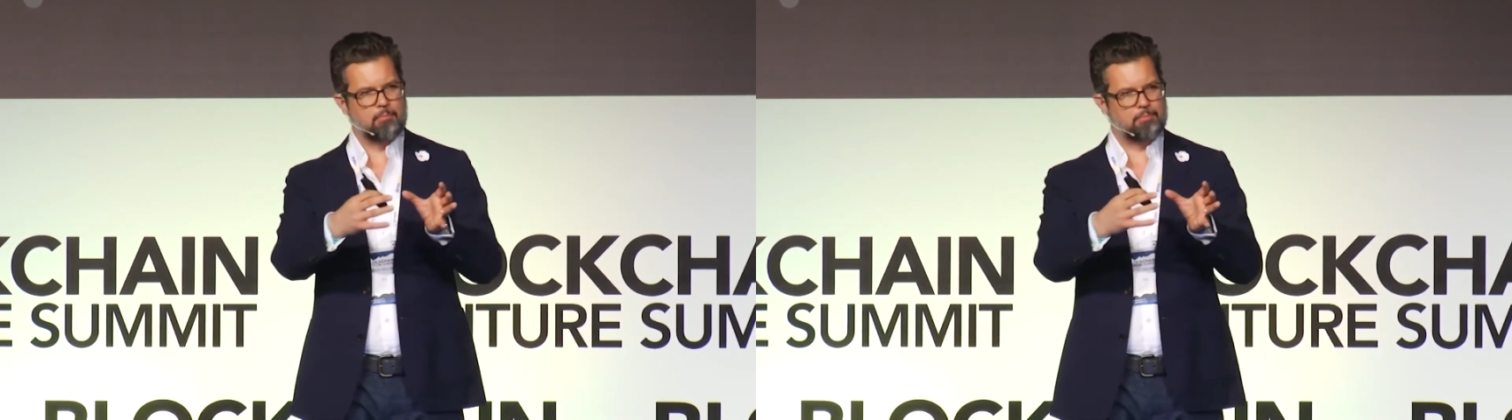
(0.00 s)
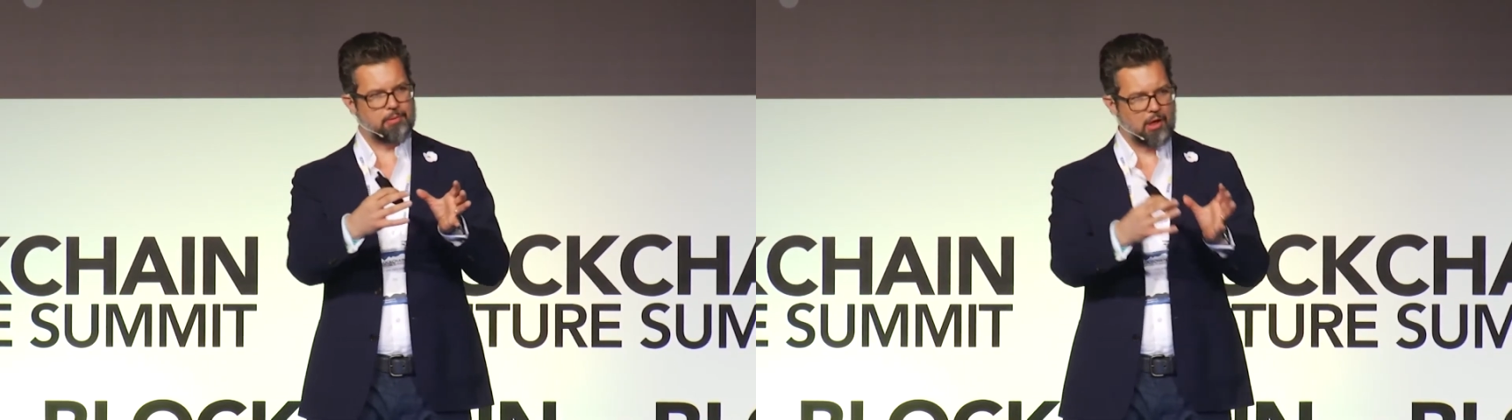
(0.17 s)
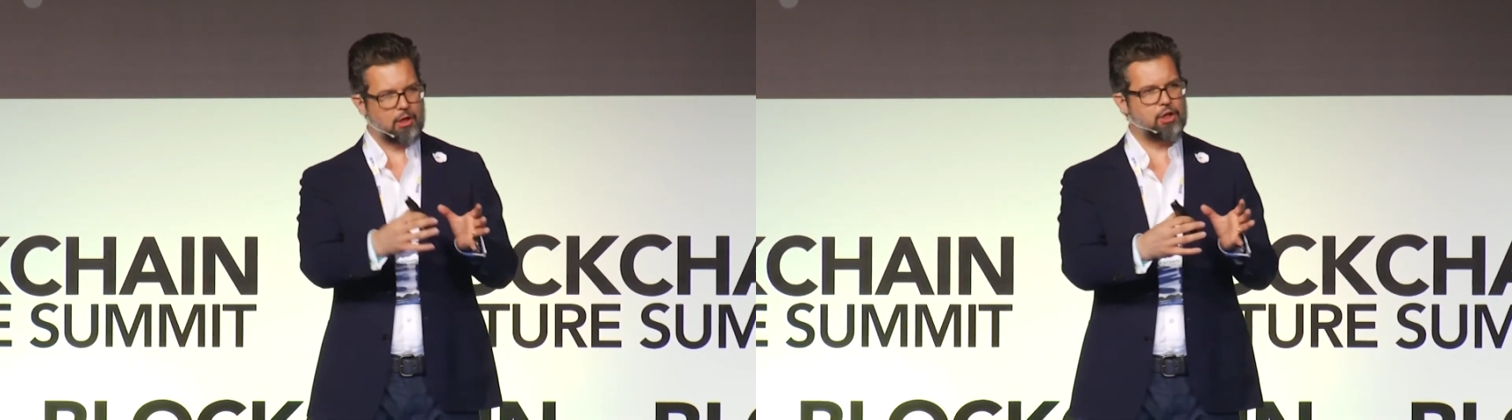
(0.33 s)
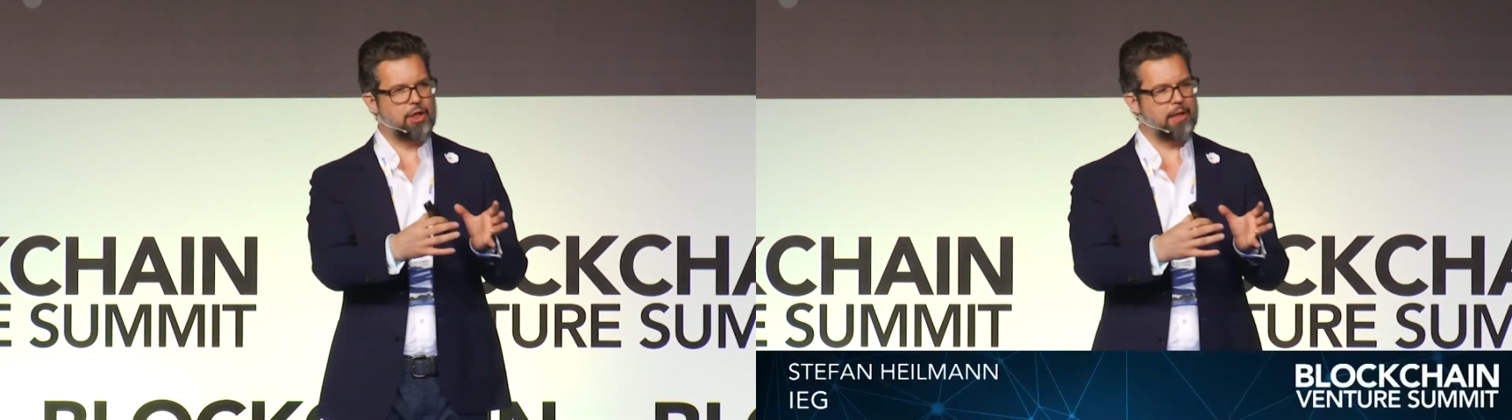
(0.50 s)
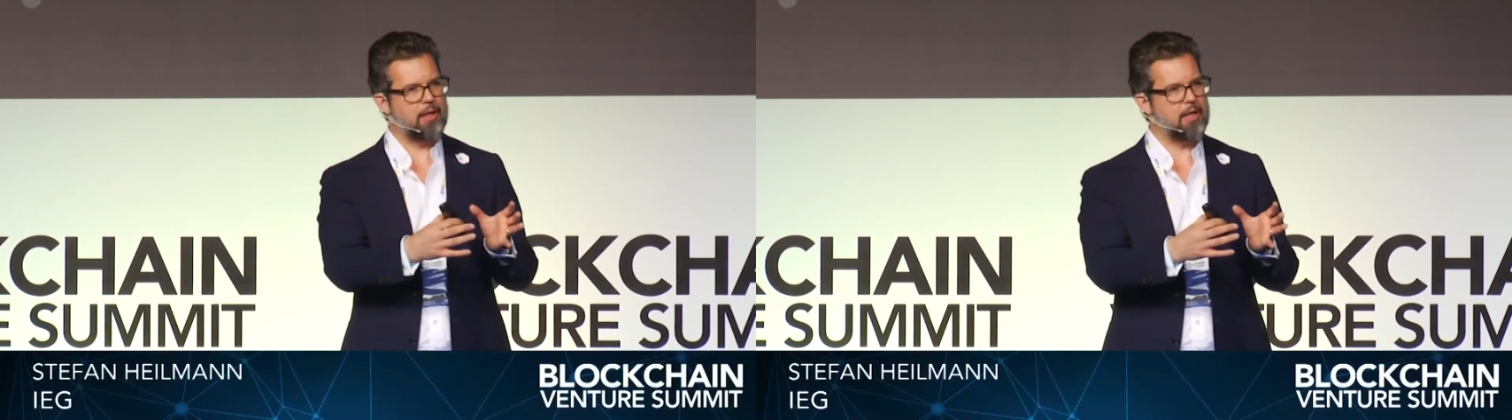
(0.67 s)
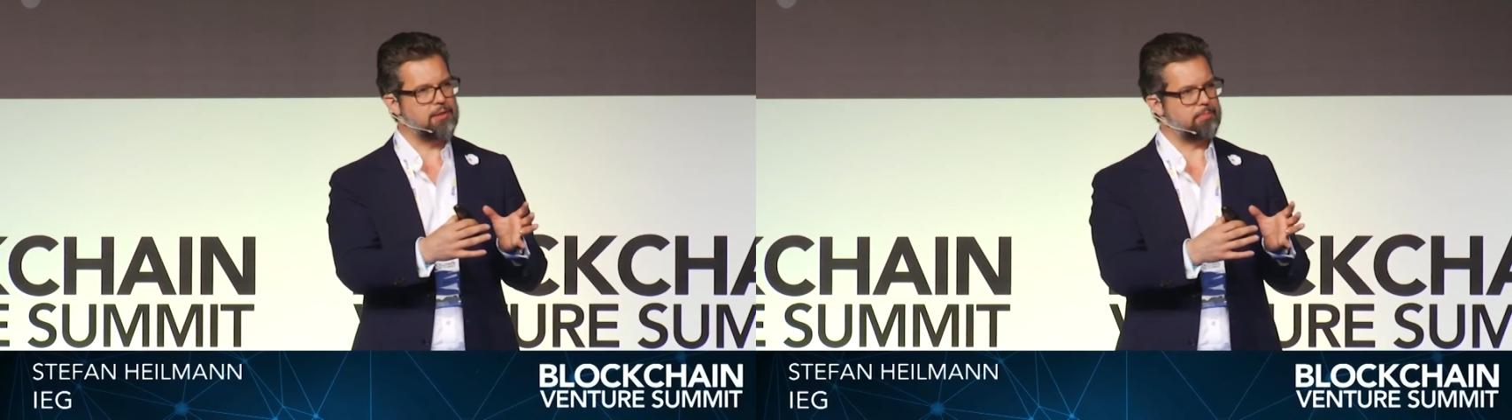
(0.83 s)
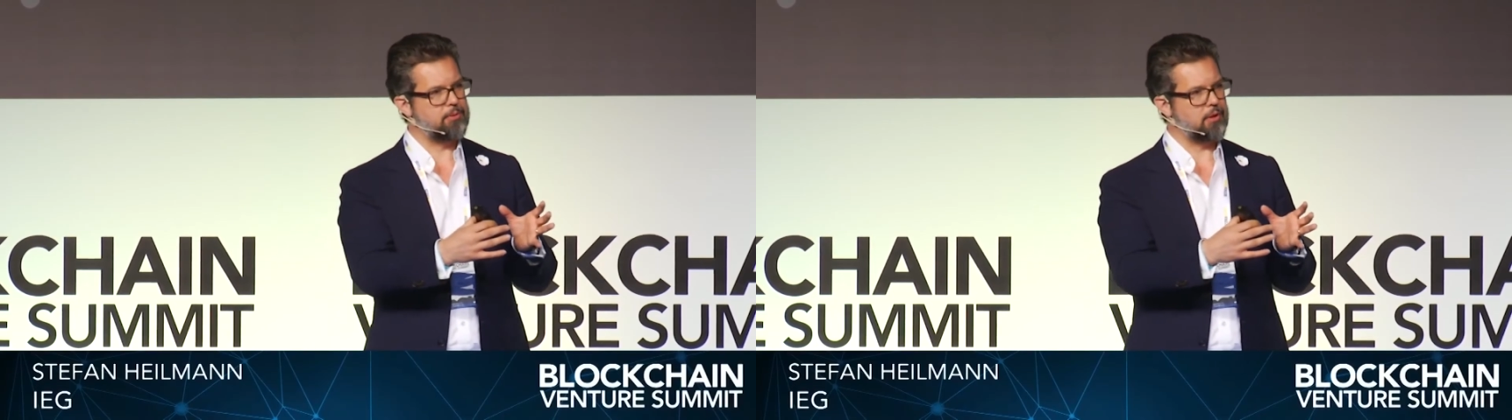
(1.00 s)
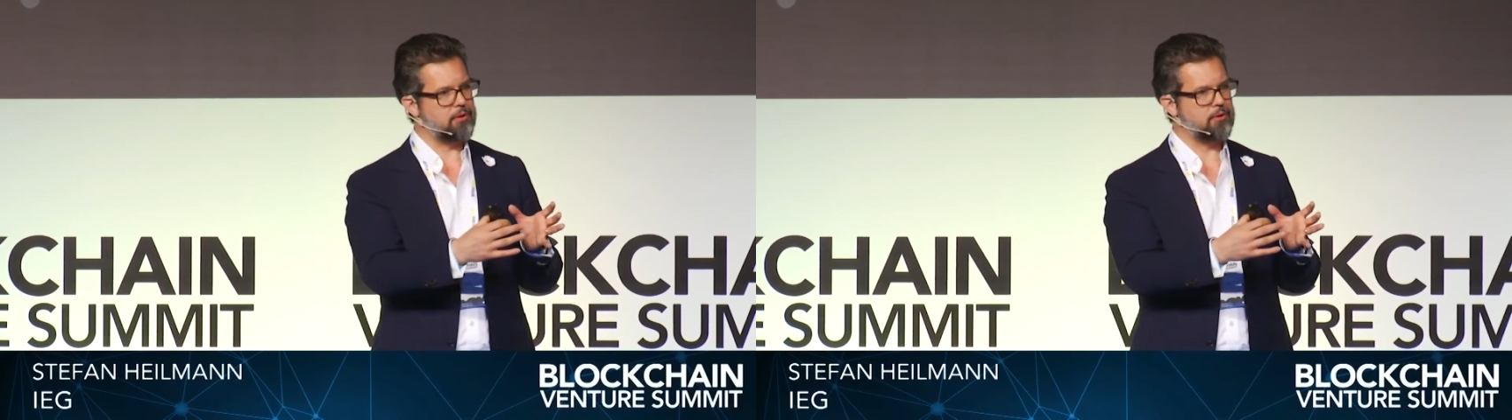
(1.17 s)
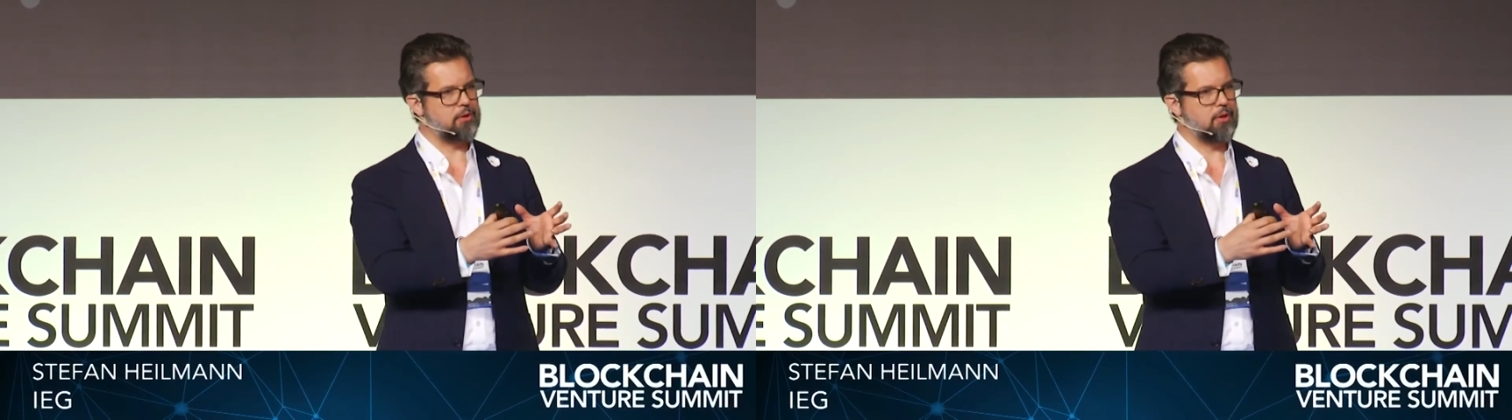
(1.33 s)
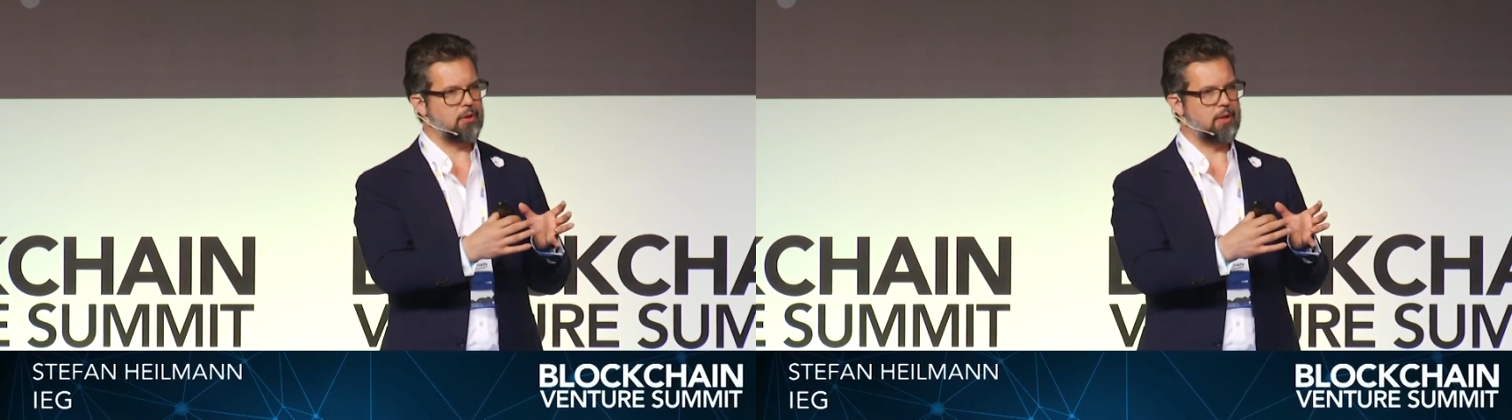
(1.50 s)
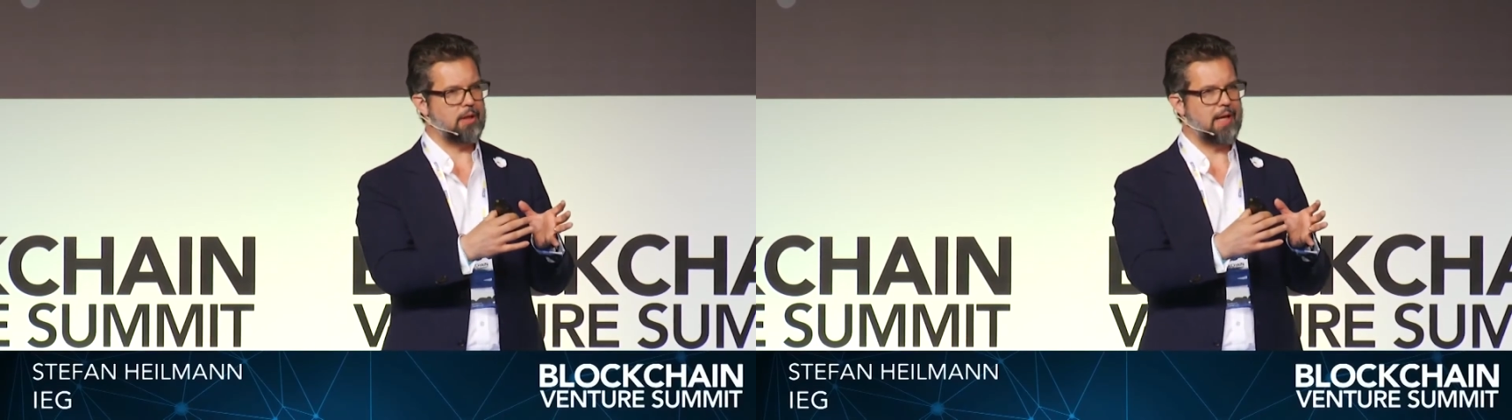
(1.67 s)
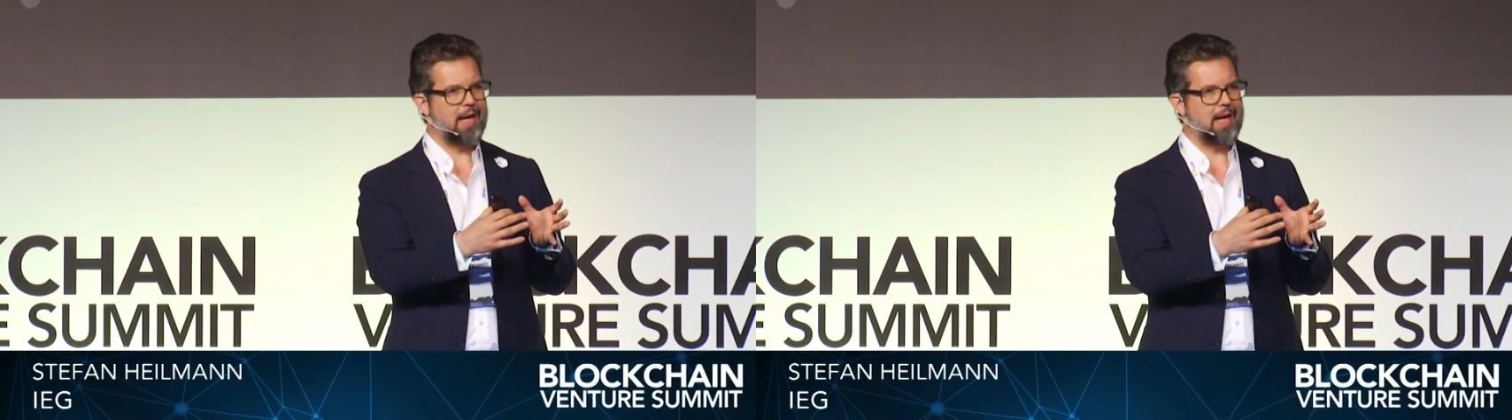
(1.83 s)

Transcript: Blockchain as a protocol